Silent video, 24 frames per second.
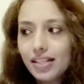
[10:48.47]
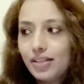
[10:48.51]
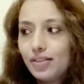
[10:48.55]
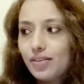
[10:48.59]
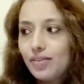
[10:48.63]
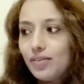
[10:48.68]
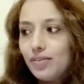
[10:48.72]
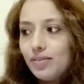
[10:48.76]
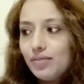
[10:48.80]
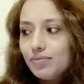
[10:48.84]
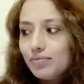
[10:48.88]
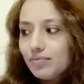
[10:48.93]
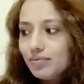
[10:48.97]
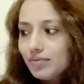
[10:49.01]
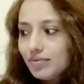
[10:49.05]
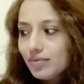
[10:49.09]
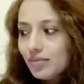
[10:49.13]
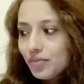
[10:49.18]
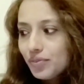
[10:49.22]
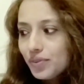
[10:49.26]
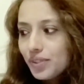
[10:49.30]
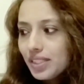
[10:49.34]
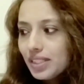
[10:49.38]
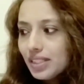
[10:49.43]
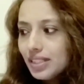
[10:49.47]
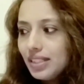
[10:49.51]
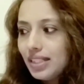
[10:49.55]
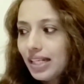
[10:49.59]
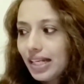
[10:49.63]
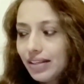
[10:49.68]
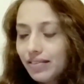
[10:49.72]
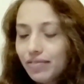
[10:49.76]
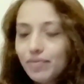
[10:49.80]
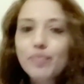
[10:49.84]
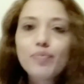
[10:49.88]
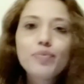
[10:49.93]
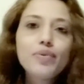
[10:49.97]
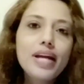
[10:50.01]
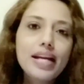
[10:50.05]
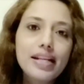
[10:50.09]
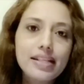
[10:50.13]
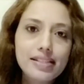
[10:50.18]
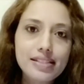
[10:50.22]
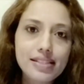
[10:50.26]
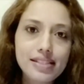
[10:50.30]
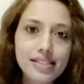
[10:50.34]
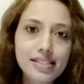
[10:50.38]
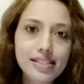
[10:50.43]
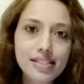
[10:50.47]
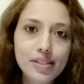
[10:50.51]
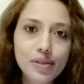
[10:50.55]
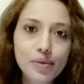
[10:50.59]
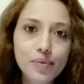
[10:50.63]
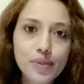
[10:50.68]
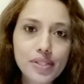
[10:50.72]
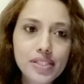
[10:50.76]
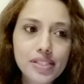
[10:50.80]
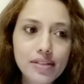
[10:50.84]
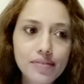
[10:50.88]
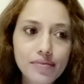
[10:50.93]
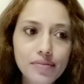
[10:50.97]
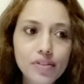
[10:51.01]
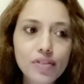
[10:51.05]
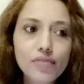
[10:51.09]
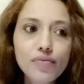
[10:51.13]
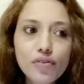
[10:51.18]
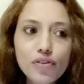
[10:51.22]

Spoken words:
you know, real life practice with someone.